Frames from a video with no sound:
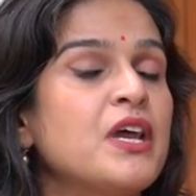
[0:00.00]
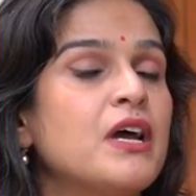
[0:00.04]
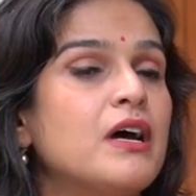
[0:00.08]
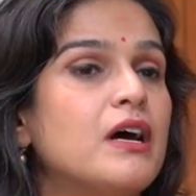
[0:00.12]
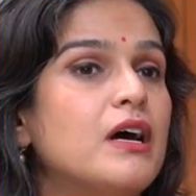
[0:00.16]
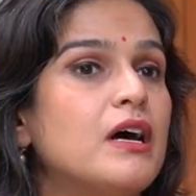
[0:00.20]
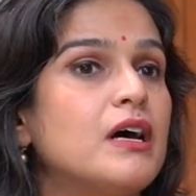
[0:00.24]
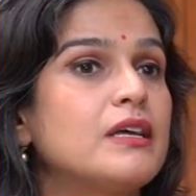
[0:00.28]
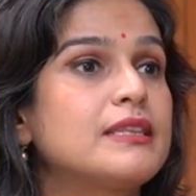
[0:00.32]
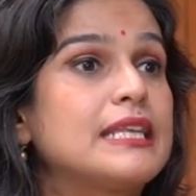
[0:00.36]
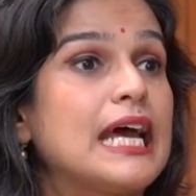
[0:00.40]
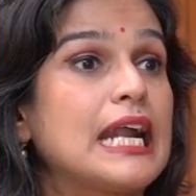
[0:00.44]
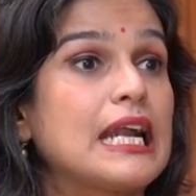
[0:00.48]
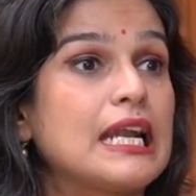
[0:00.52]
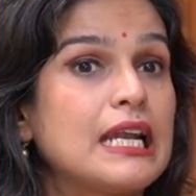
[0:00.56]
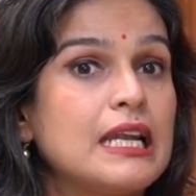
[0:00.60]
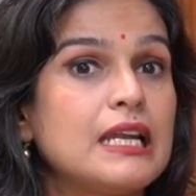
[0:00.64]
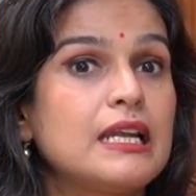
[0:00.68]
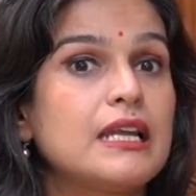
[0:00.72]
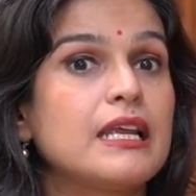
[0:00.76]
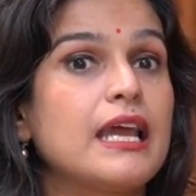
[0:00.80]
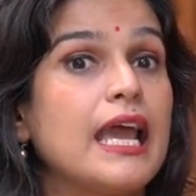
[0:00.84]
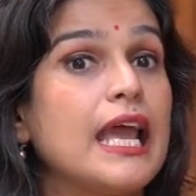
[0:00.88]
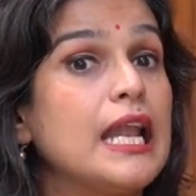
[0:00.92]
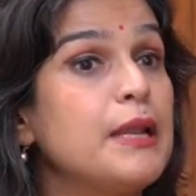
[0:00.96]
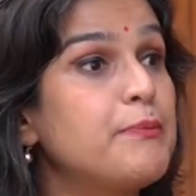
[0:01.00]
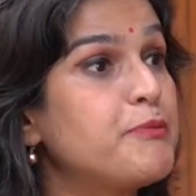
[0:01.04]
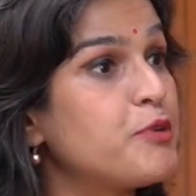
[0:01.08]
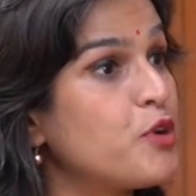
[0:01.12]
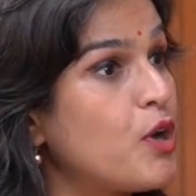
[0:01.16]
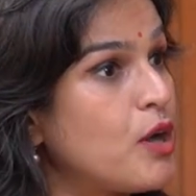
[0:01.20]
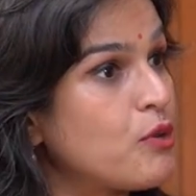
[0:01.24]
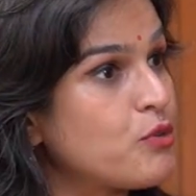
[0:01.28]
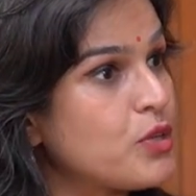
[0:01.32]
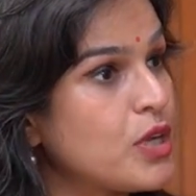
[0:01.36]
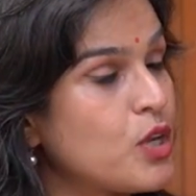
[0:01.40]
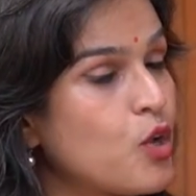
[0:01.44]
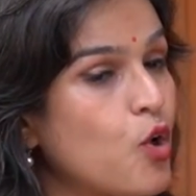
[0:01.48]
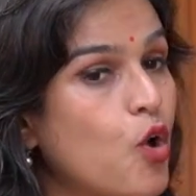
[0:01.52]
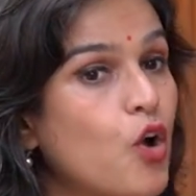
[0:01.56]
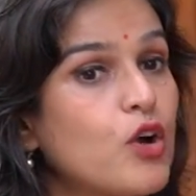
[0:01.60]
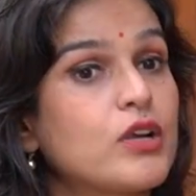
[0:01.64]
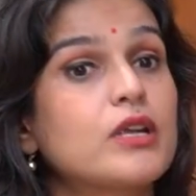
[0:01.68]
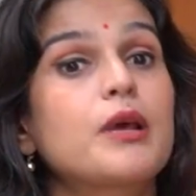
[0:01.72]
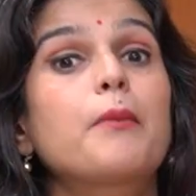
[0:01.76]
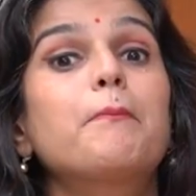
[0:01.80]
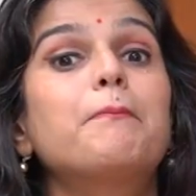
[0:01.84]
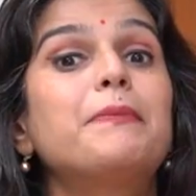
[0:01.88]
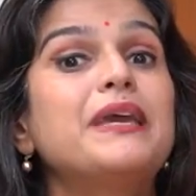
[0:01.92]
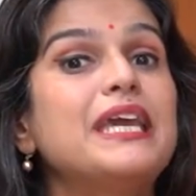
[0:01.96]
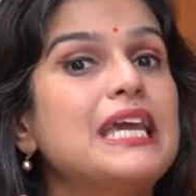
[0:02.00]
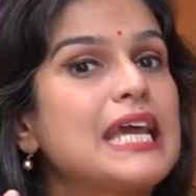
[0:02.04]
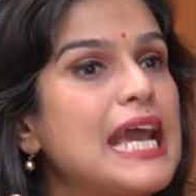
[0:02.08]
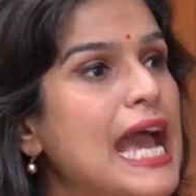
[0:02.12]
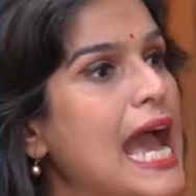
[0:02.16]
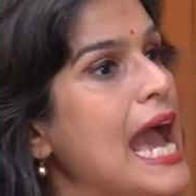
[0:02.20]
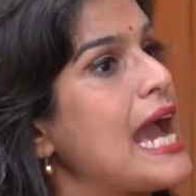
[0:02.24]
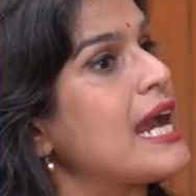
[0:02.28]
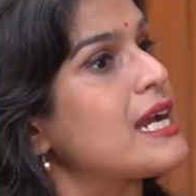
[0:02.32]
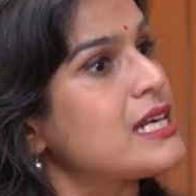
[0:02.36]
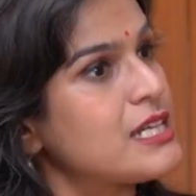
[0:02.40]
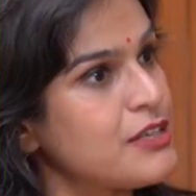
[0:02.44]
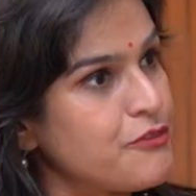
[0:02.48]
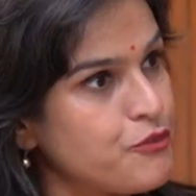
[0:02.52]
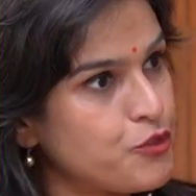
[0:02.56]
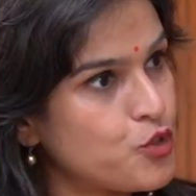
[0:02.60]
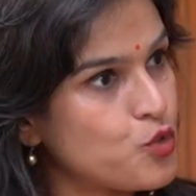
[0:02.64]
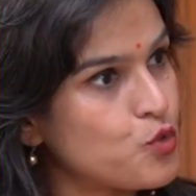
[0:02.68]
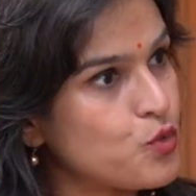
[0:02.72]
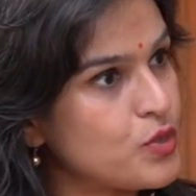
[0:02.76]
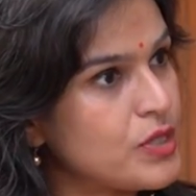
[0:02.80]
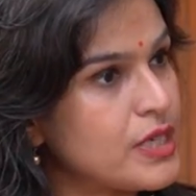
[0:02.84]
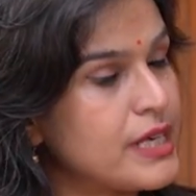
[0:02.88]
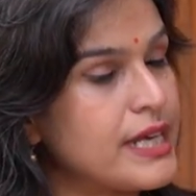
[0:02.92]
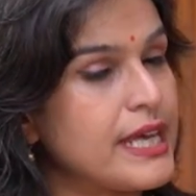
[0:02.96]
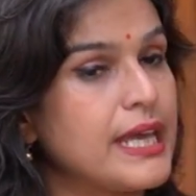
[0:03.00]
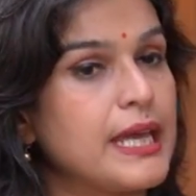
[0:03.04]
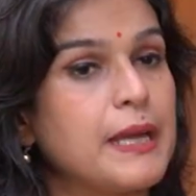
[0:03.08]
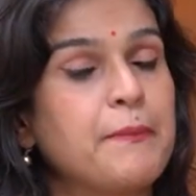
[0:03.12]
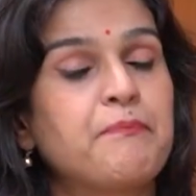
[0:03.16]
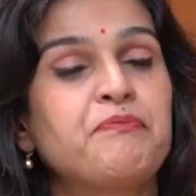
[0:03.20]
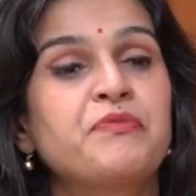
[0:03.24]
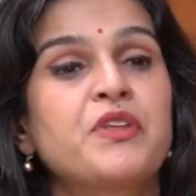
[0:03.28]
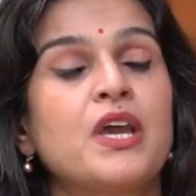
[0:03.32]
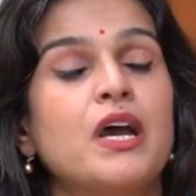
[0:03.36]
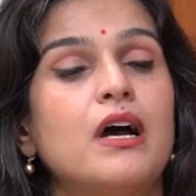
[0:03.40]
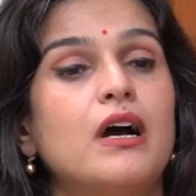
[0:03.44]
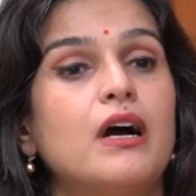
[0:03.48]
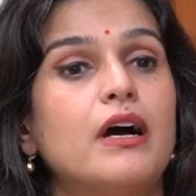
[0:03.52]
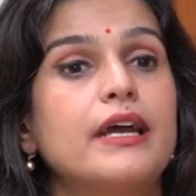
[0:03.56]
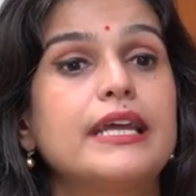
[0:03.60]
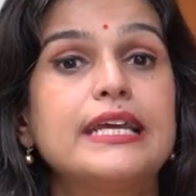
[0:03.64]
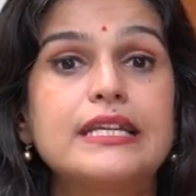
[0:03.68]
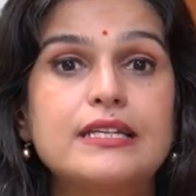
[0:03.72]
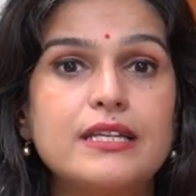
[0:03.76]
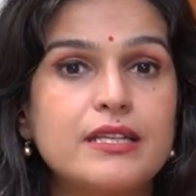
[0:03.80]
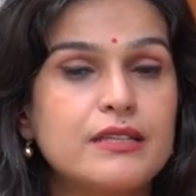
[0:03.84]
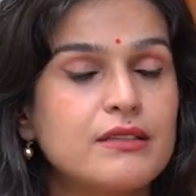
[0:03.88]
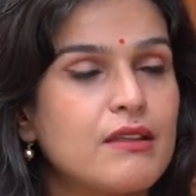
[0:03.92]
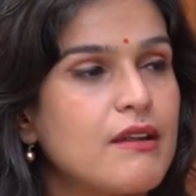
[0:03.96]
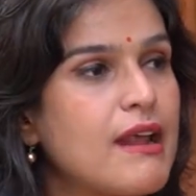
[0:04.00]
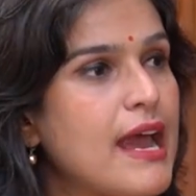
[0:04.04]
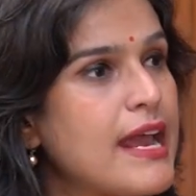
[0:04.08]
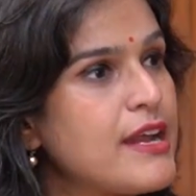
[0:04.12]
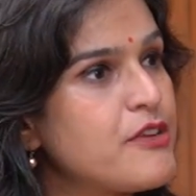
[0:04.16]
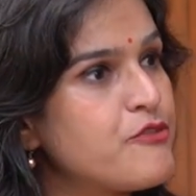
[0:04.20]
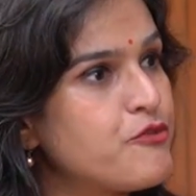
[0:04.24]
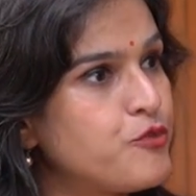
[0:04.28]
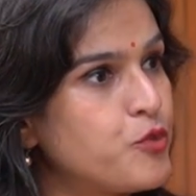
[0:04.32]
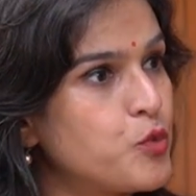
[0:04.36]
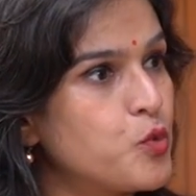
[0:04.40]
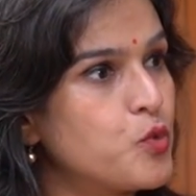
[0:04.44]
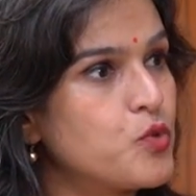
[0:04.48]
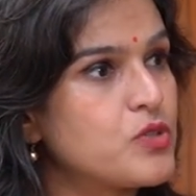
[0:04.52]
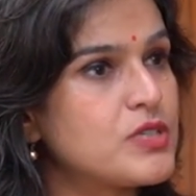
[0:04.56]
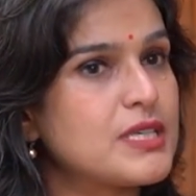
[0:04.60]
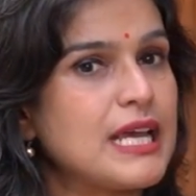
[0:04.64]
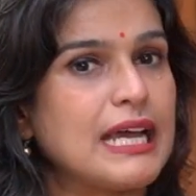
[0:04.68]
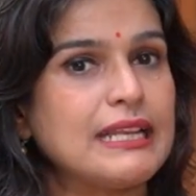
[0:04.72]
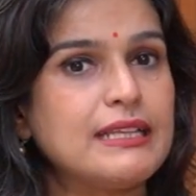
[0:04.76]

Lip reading: That will help you out a lot. Being active through the day, eating the right foods.